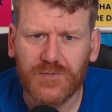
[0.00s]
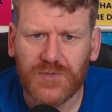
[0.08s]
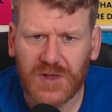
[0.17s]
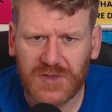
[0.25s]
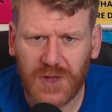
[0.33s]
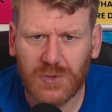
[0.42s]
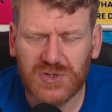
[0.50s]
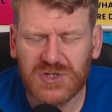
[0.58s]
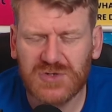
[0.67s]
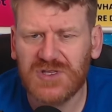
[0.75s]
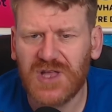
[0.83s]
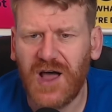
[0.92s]
those two
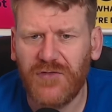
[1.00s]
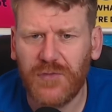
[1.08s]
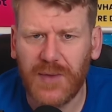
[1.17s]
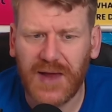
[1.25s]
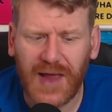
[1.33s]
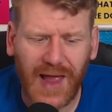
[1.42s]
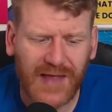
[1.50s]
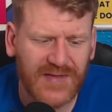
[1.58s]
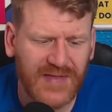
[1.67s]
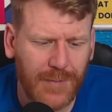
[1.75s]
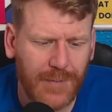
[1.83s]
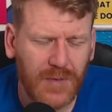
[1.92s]
start for me. Ahead of
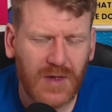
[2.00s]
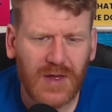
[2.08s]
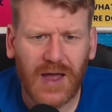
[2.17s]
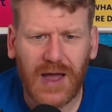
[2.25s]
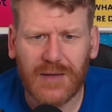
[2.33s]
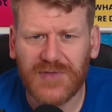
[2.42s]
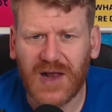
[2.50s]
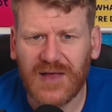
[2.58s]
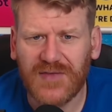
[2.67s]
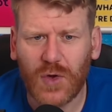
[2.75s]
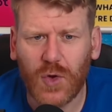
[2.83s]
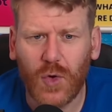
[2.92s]
them, Abdoulaye
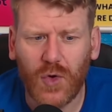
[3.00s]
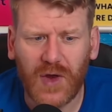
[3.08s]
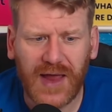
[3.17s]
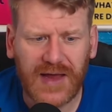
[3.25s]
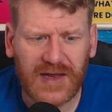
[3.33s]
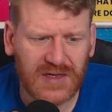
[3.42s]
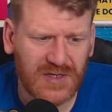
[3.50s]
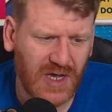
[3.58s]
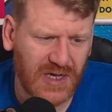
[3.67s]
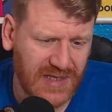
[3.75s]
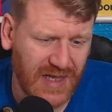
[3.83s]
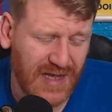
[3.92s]
Doucouré. And I,
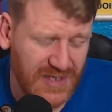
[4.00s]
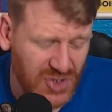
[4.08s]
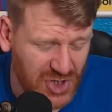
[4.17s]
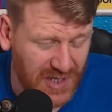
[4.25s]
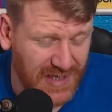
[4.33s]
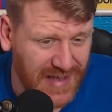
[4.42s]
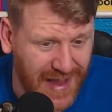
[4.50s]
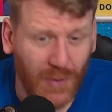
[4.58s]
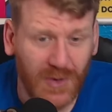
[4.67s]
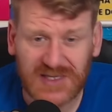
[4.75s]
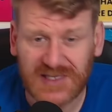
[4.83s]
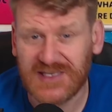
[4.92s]
I just think now
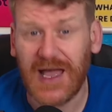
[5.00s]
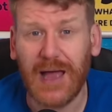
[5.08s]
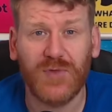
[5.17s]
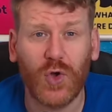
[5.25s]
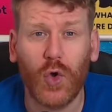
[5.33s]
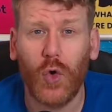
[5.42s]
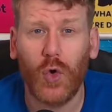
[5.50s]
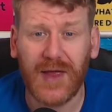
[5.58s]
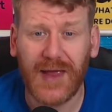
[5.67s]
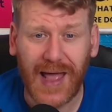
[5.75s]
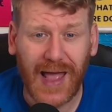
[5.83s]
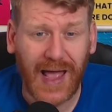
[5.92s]
is the time
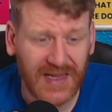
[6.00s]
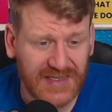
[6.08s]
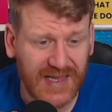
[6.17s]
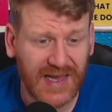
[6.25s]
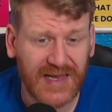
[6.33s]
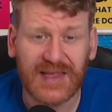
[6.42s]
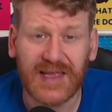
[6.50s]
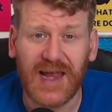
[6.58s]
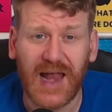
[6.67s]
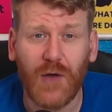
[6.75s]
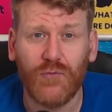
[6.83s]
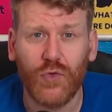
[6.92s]
Doucouré has to hit the
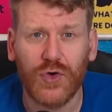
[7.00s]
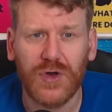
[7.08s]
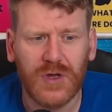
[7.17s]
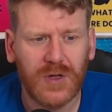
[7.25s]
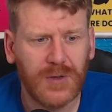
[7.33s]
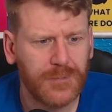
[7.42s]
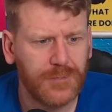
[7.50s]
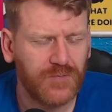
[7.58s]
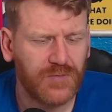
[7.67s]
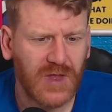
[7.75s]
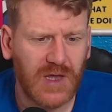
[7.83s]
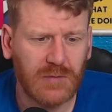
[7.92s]
ground running.
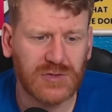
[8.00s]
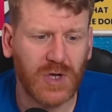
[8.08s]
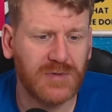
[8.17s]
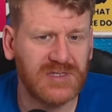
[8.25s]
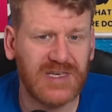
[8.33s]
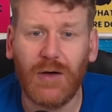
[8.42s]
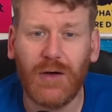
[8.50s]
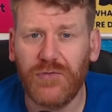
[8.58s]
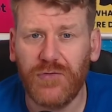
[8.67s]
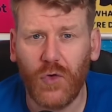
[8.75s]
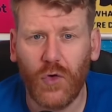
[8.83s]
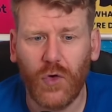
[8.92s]
He was obviously out
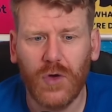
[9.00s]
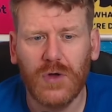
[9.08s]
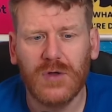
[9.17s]
for